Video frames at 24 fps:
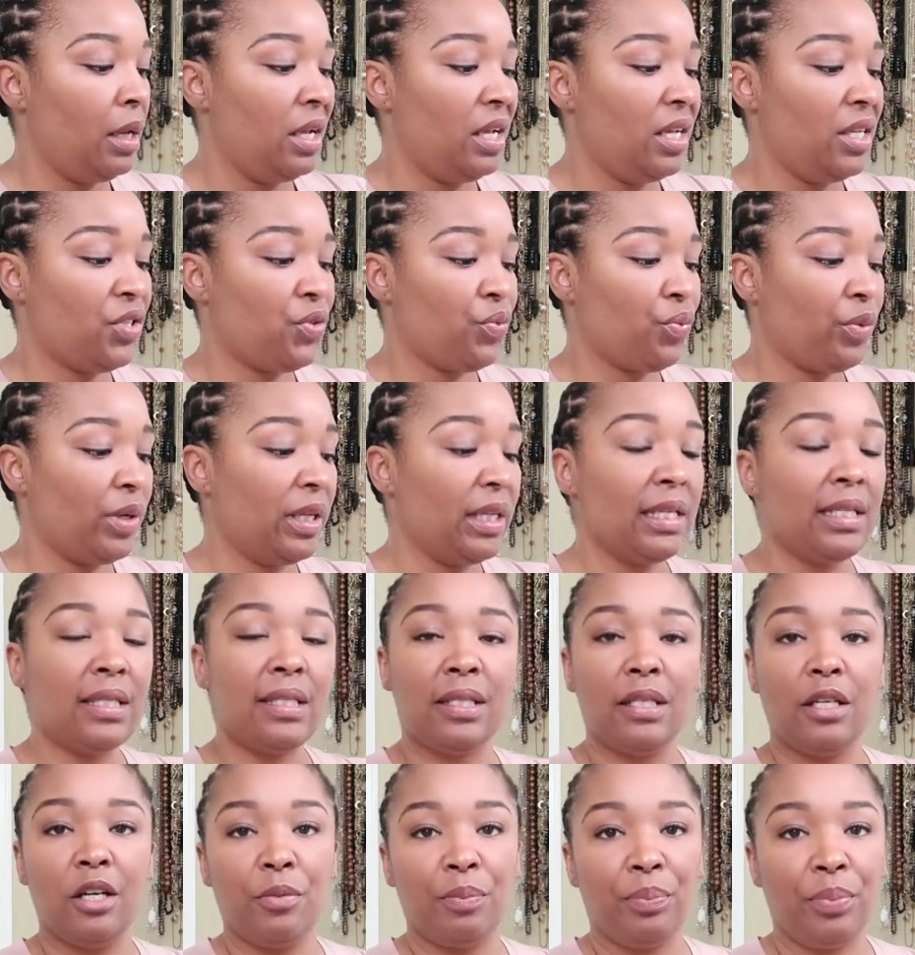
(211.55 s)
it's really
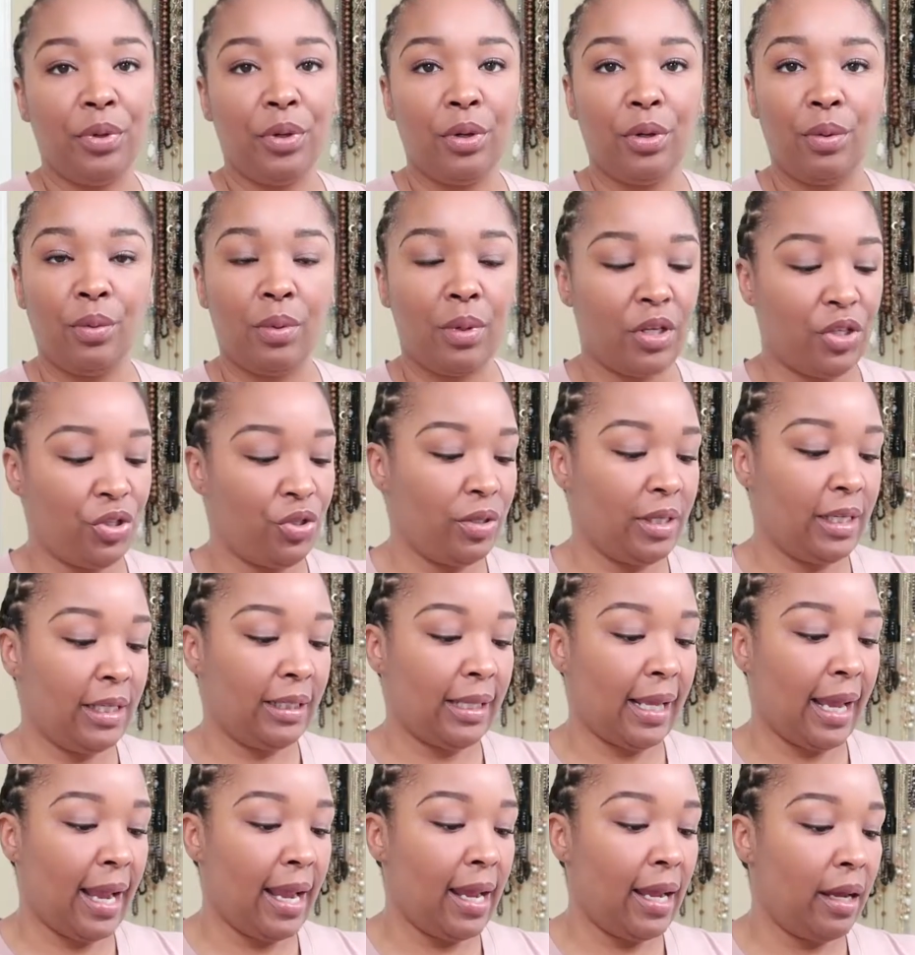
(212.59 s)
simple once you get
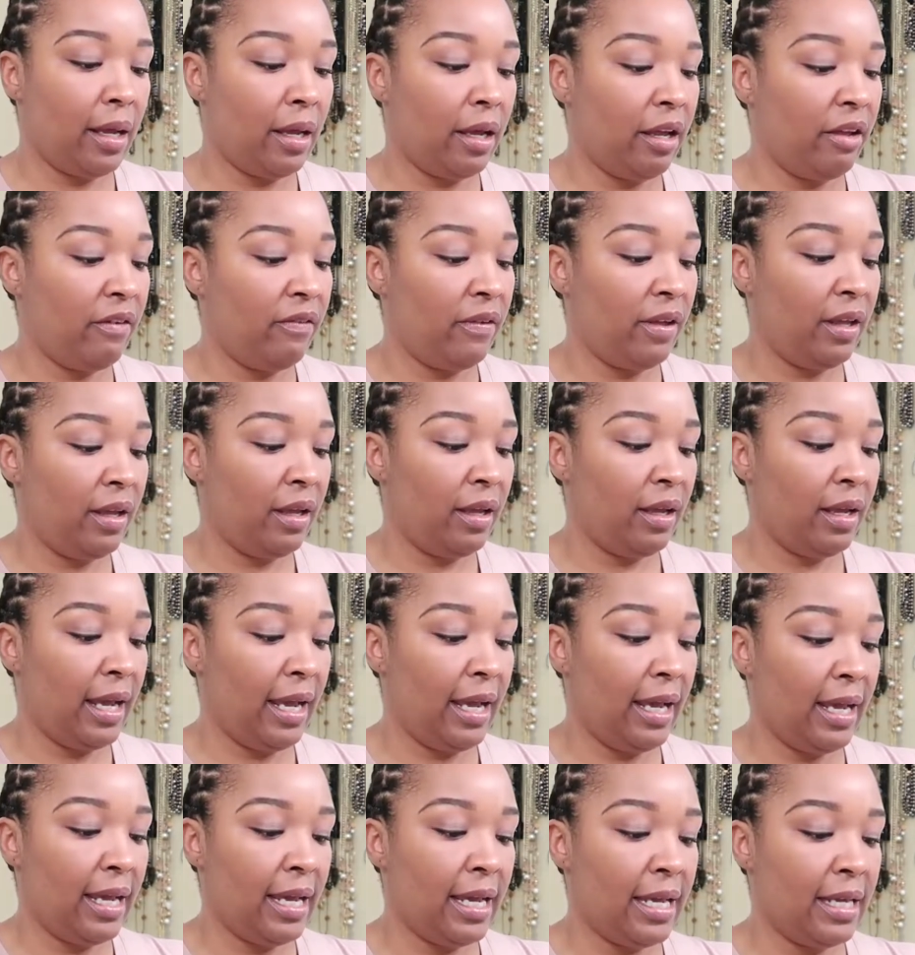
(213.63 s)
the hang of it,
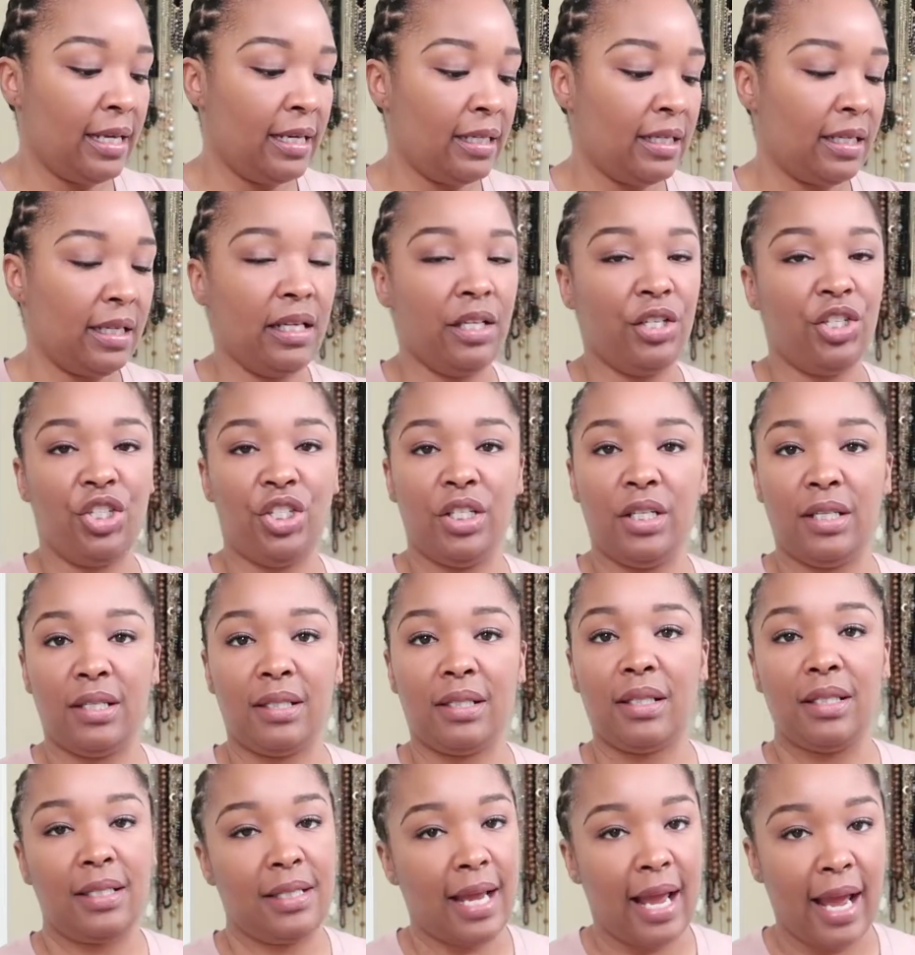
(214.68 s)
and it's
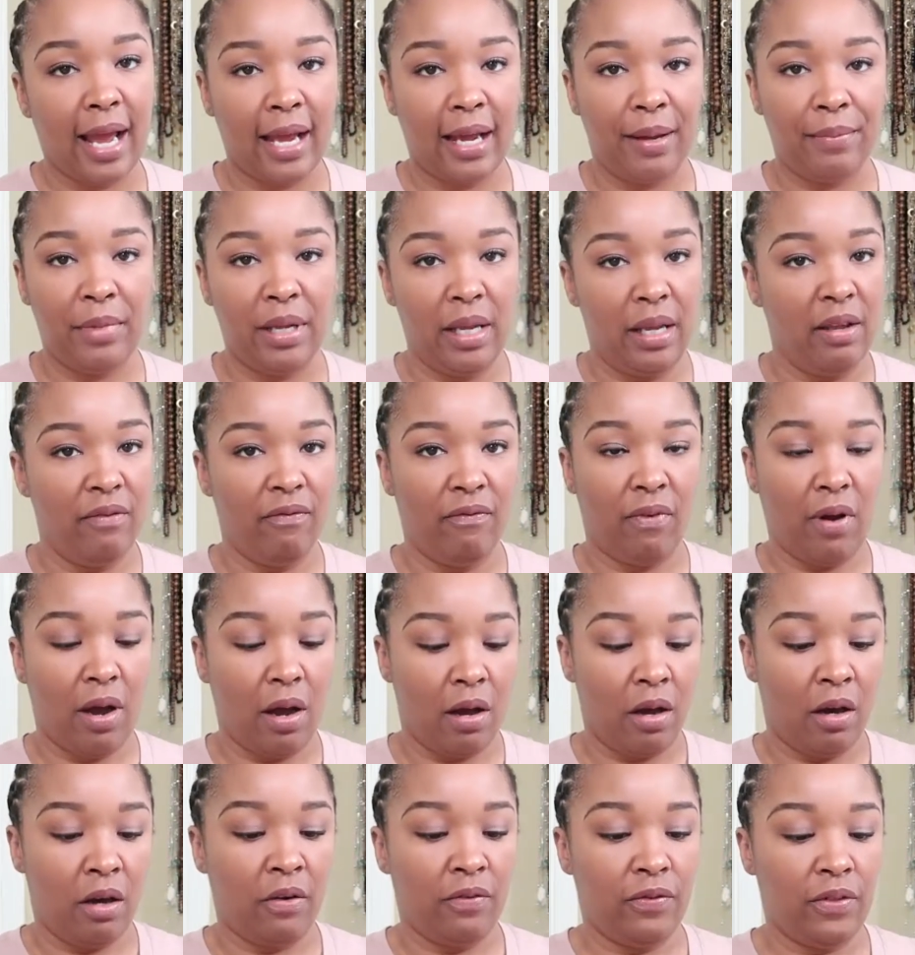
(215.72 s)
just the time
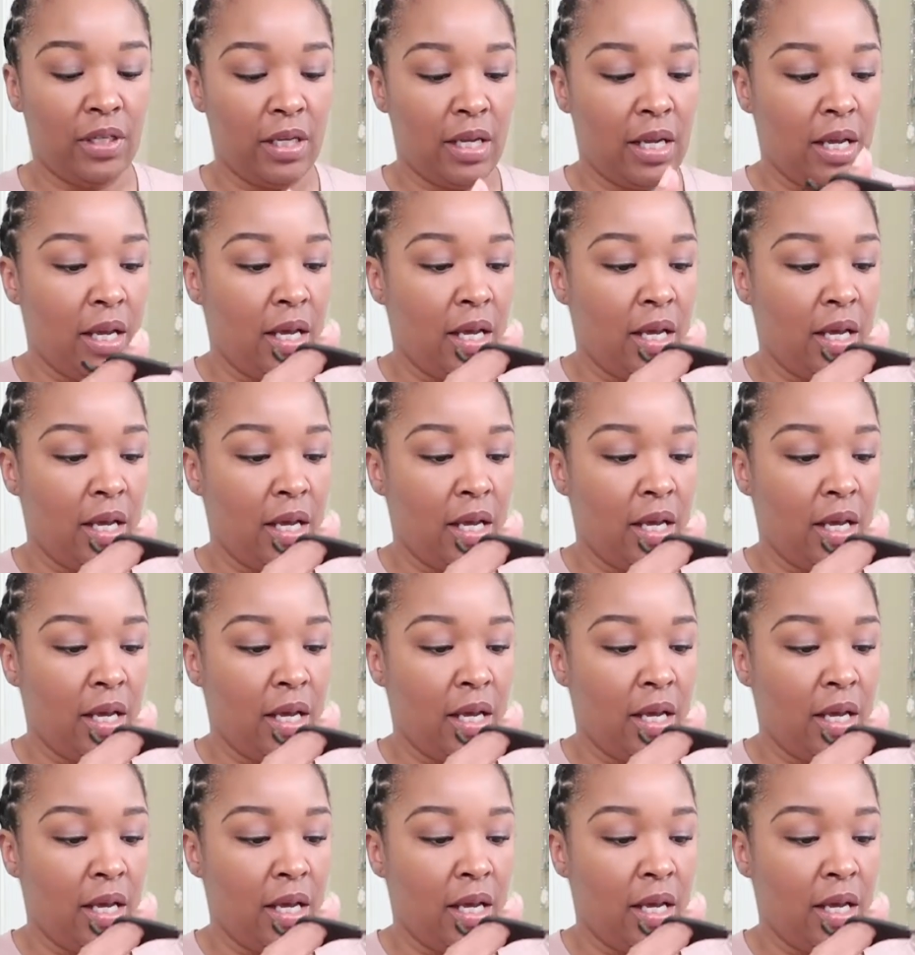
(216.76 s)
involved.